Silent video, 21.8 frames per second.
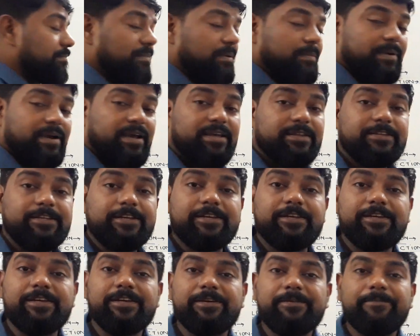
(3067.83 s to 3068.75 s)
bye bye,
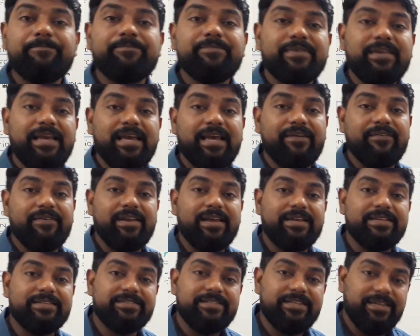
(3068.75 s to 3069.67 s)
take care, have a
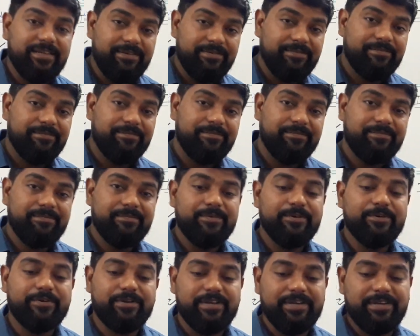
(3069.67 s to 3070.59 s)
nice day.
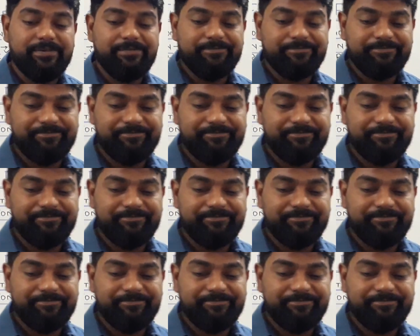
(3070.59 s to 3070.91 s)
Okay.